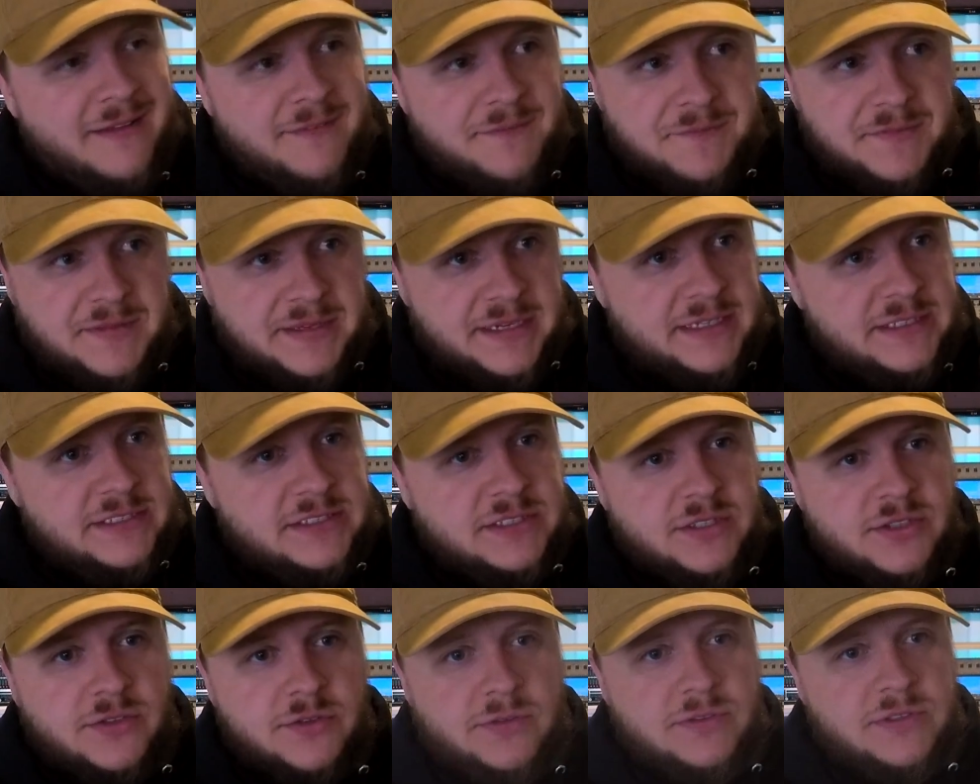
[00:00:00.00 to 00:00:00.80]
These
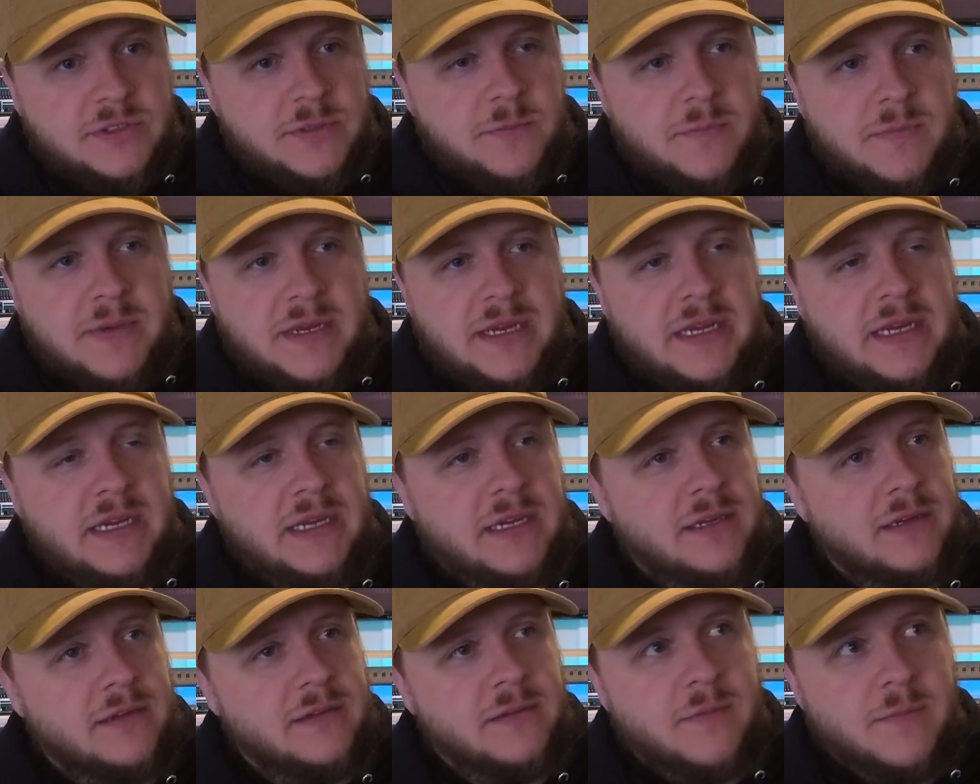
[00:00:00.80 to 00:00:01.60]
two, to
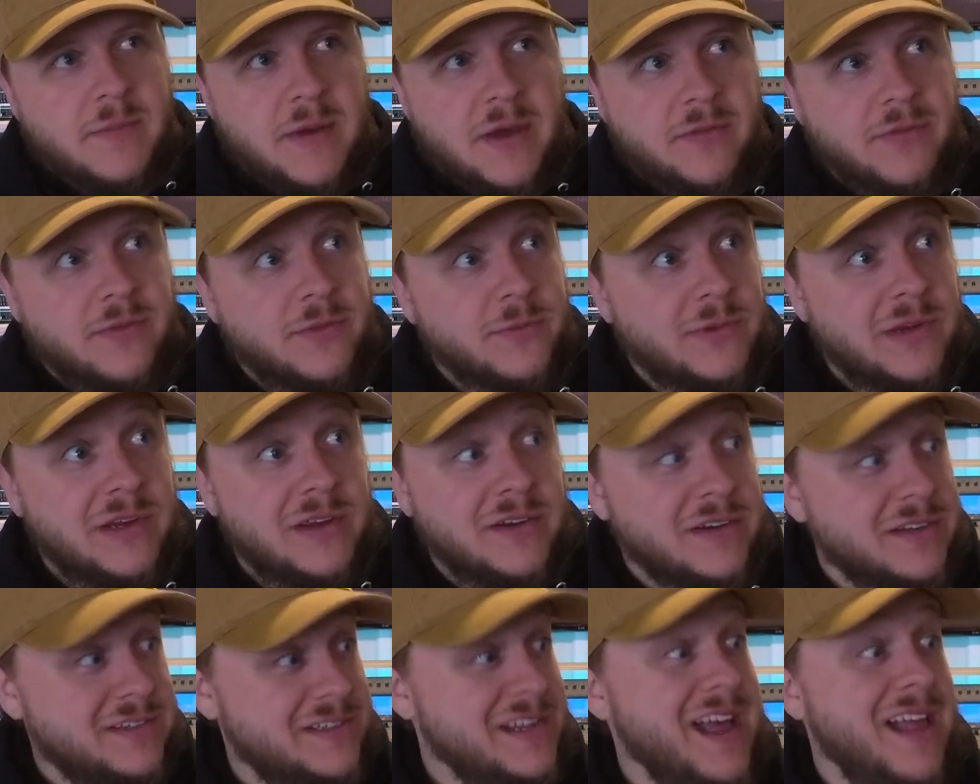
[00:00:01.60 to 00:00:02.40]
me, about
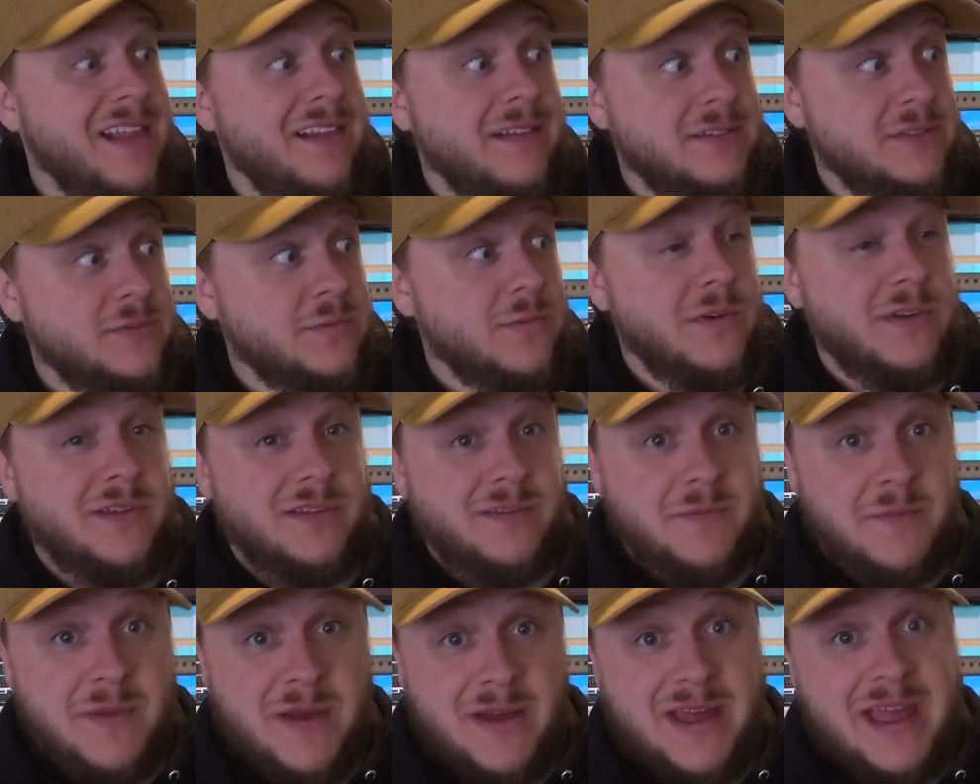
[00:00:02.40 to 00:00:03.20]
$300
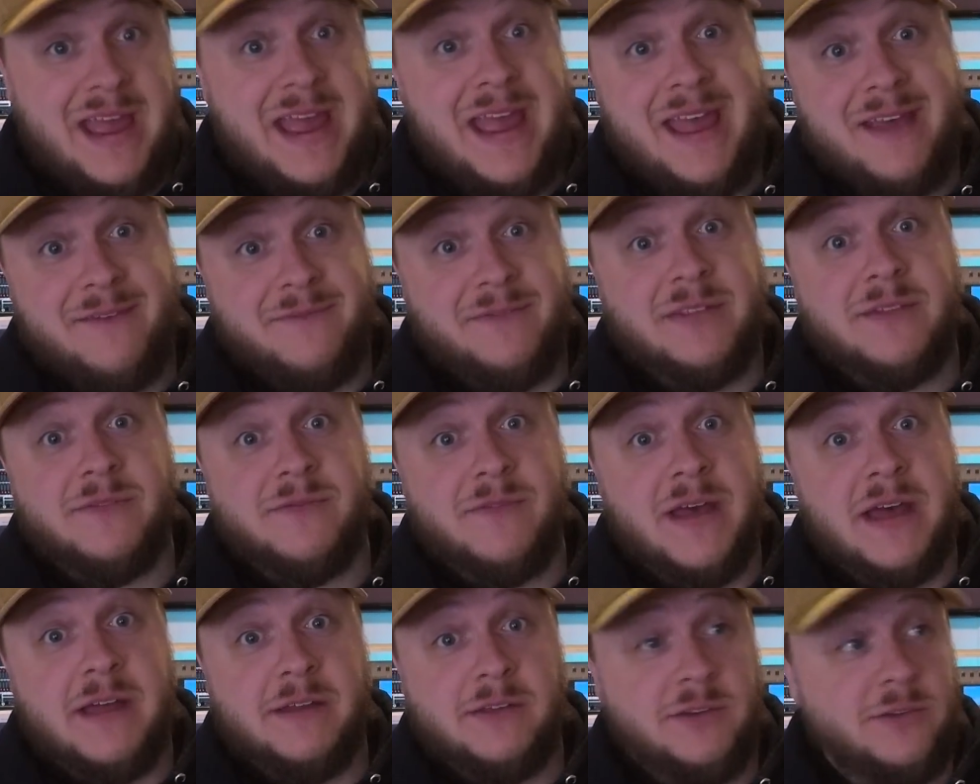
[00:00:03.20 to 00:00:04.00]
worth, about half the
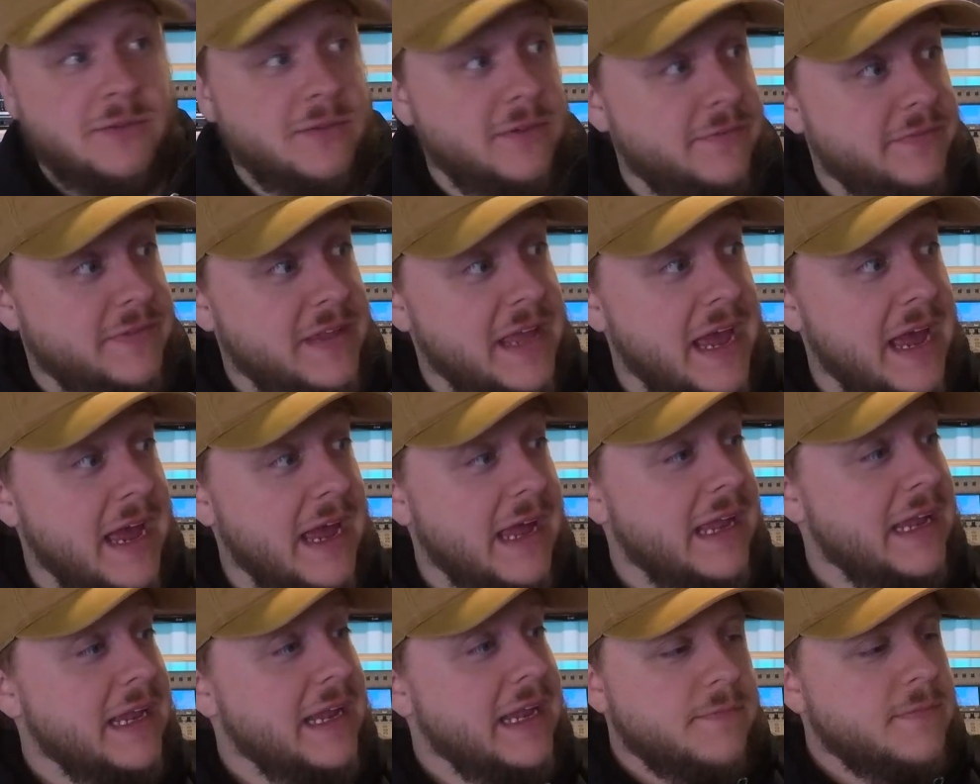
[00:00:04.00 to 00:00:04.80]
value of
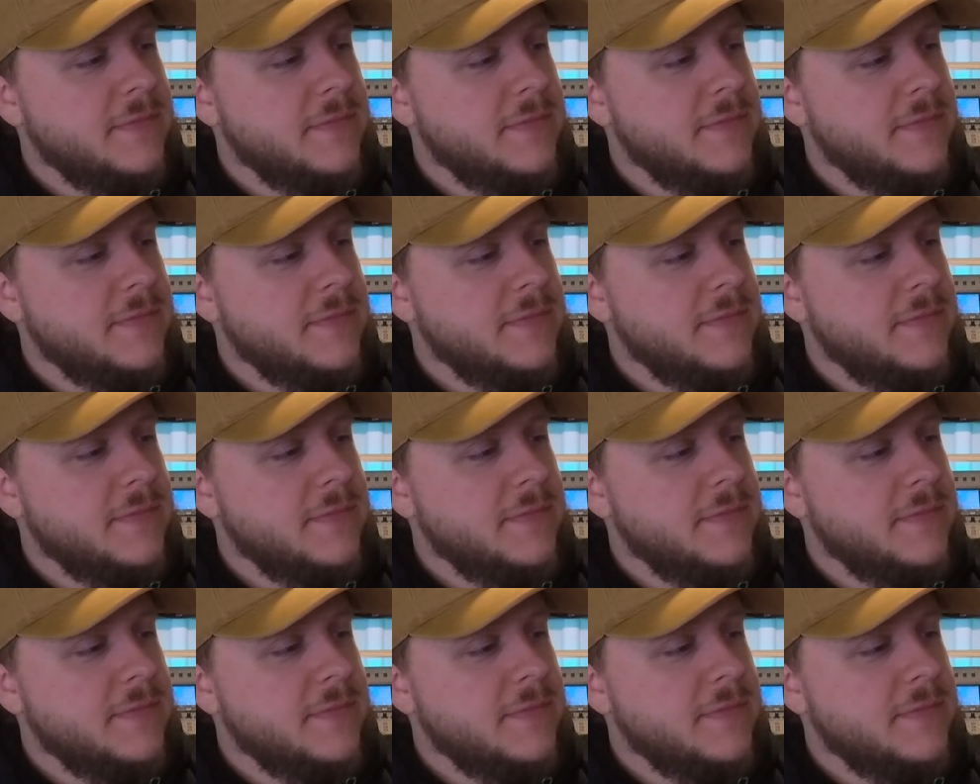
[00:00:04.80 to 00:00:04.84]
that.